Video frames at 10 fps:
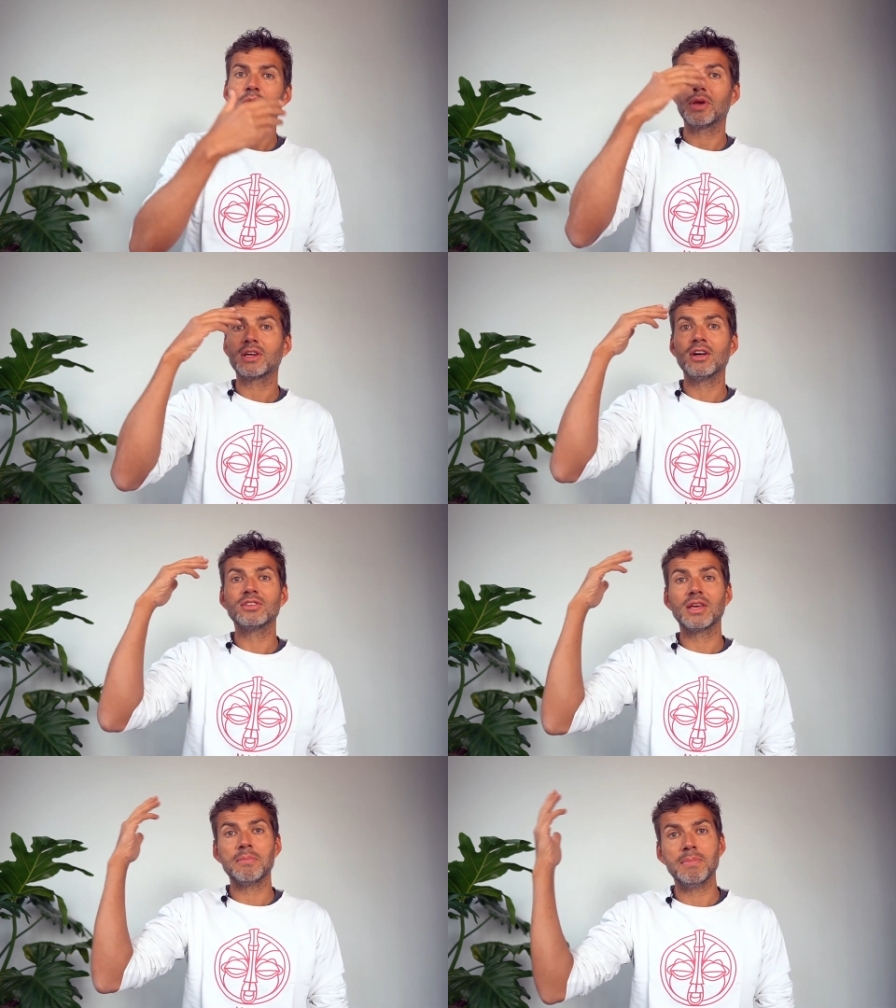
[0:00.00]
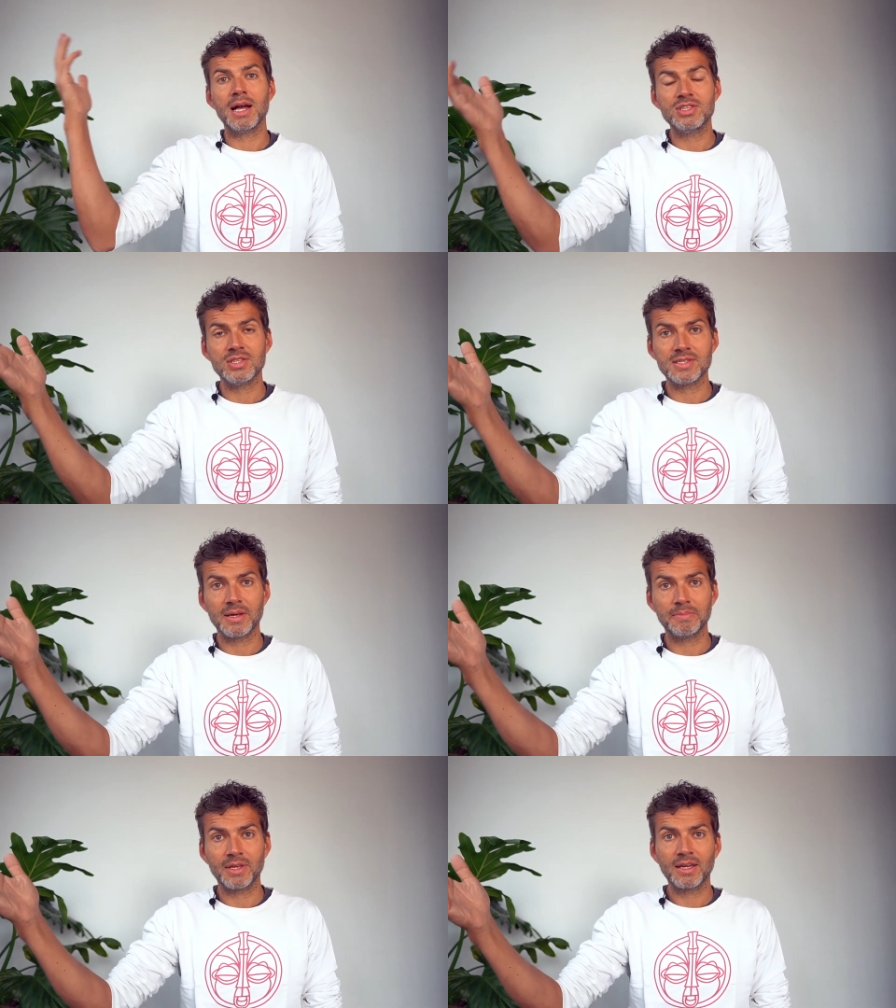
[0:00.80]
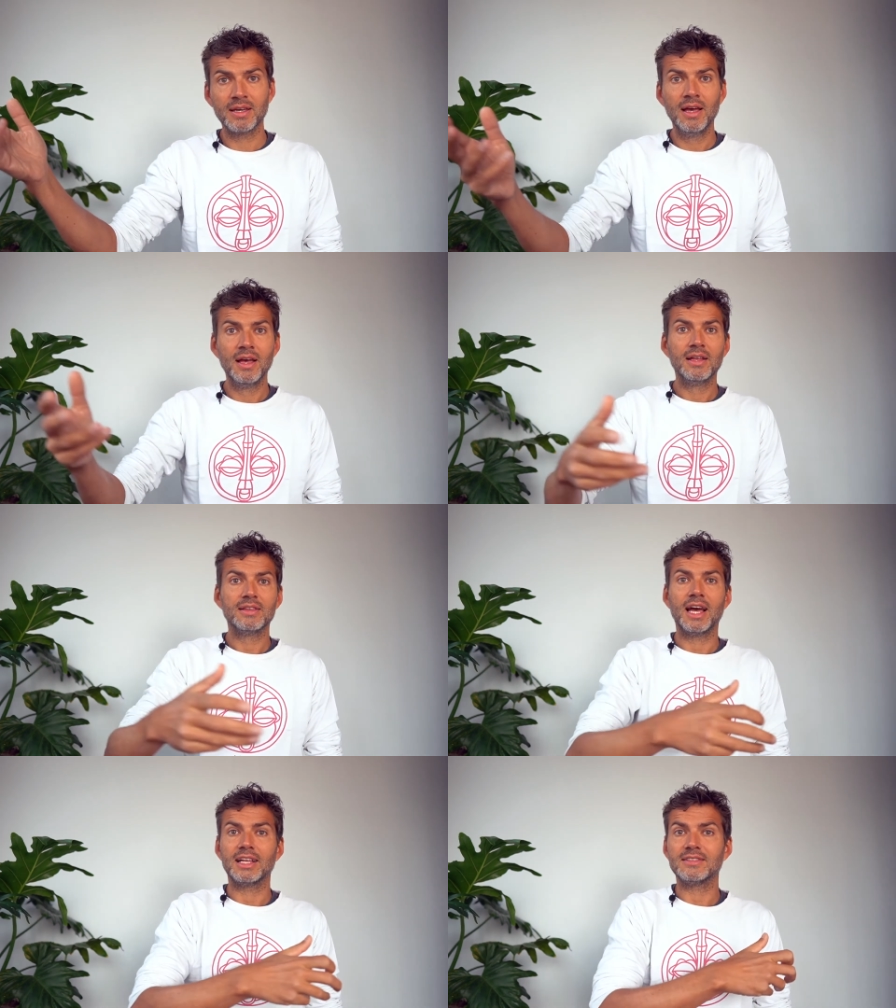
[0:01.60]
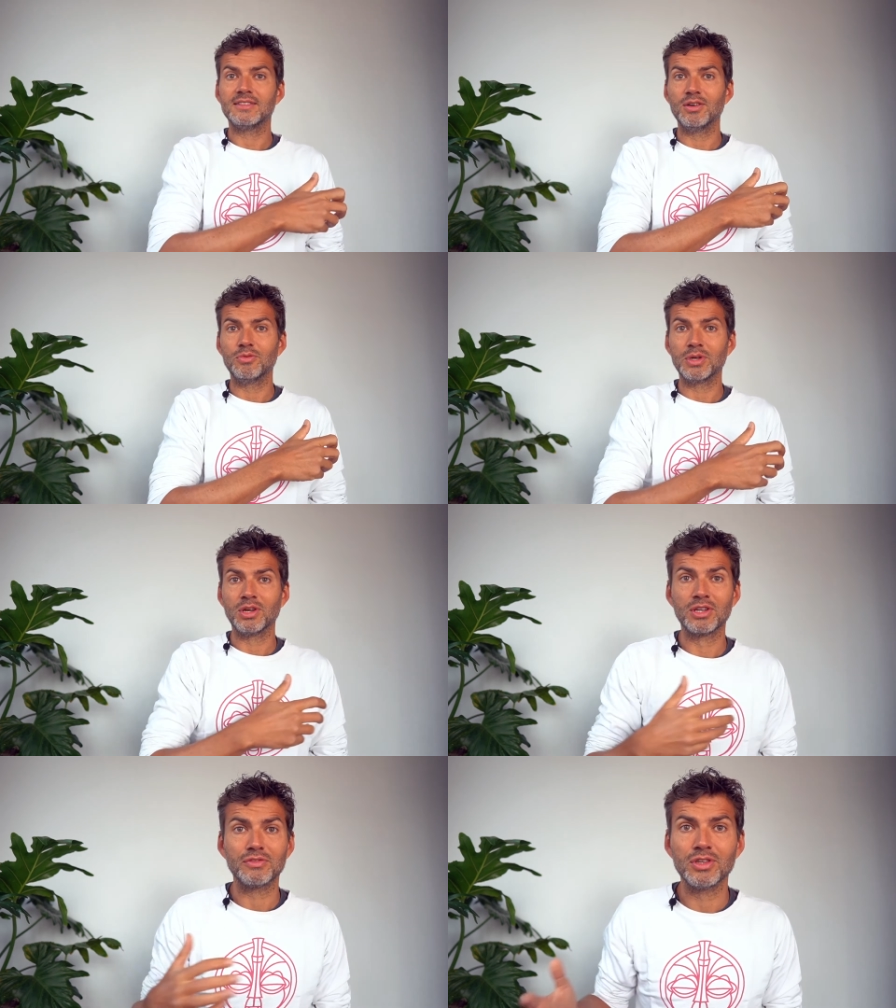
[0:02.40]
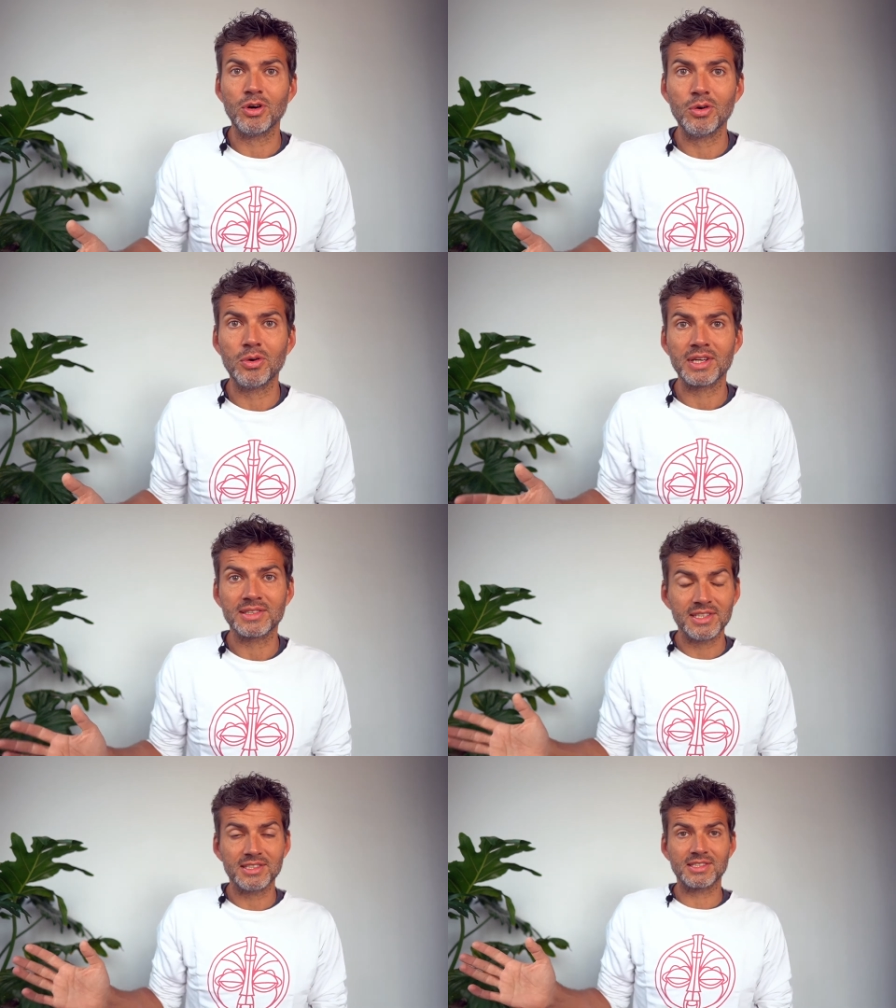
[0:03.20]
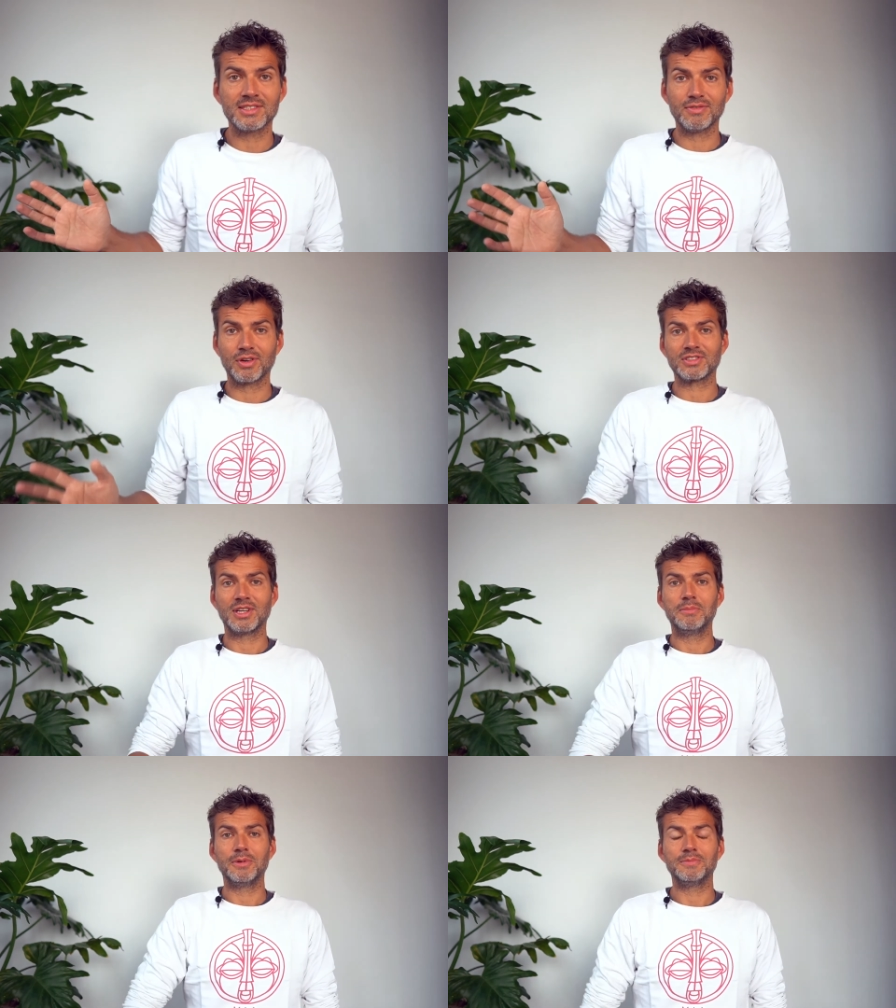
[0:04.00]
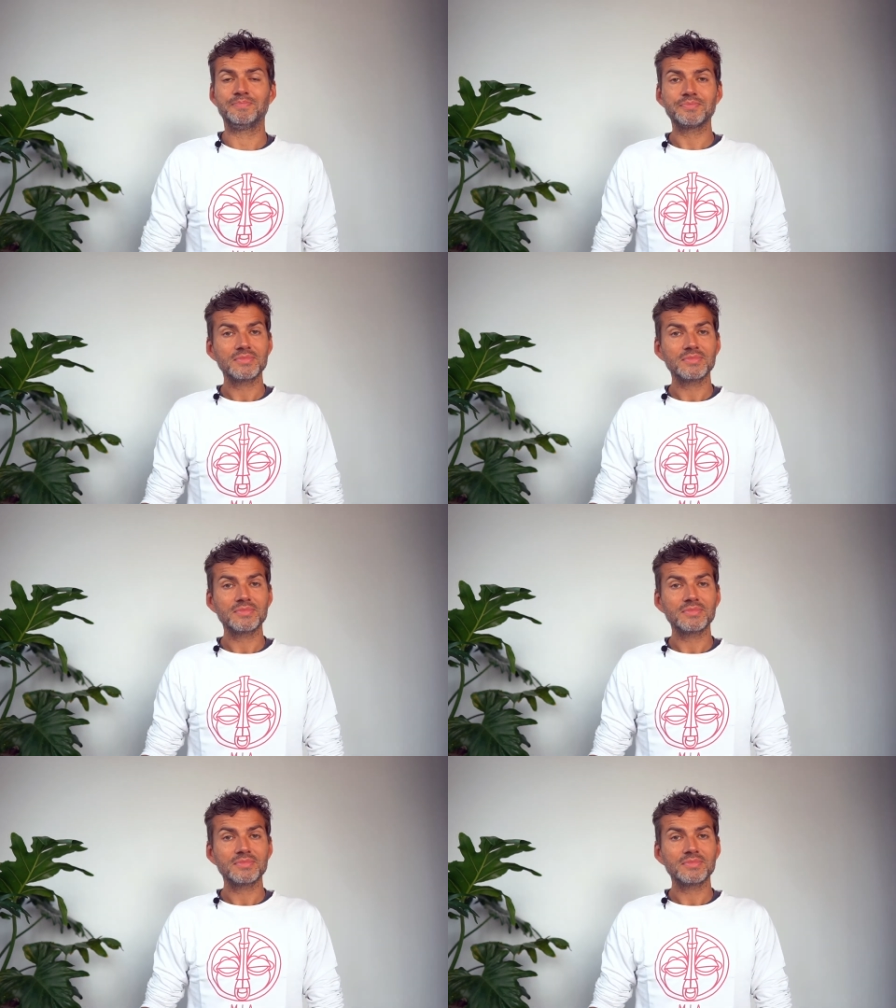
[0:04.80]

We can't imagine something that we don't even know exists, for example.